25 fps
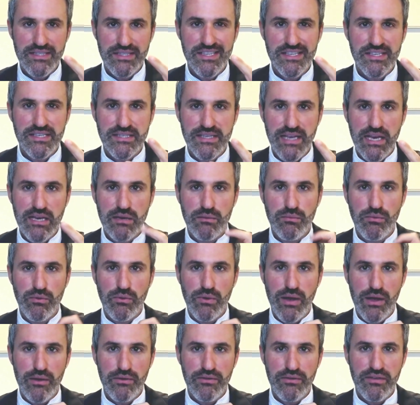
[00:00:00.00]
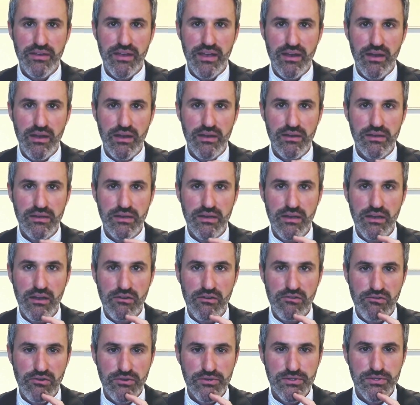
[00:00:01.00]
and sustainable healthcare
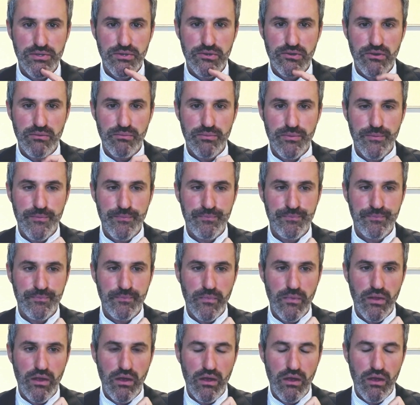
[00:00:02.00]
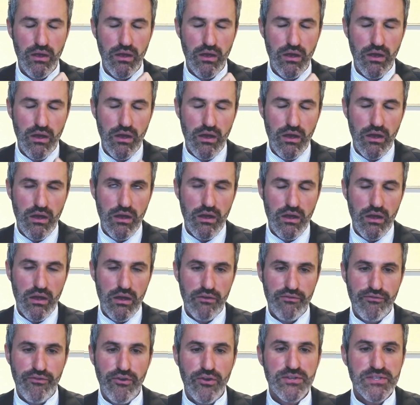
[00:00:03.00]
across Europe.
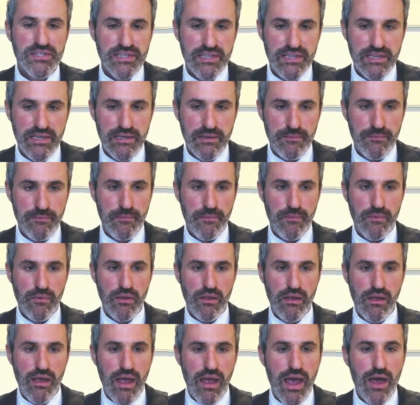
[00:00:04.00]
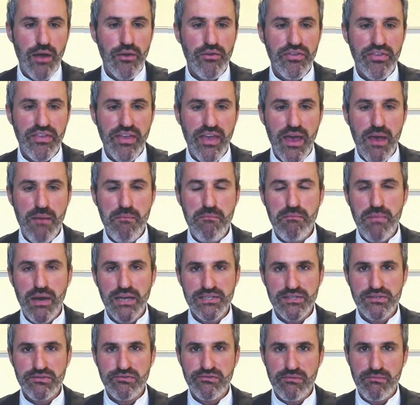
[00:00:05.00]
Firstly, healthcare
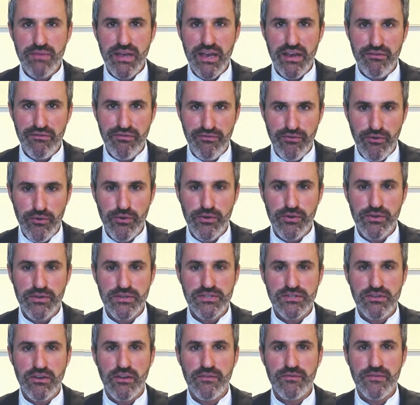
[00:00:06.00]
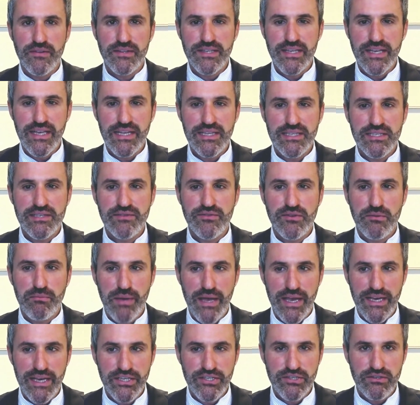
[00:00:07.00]
must remain focused on the needs of the
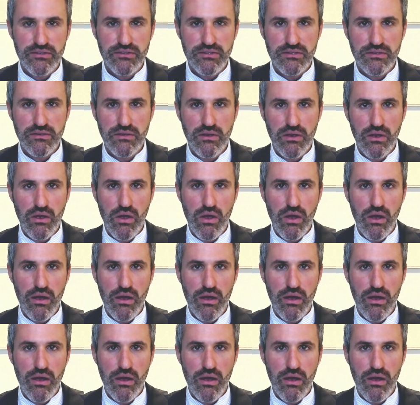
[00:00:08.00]
patient.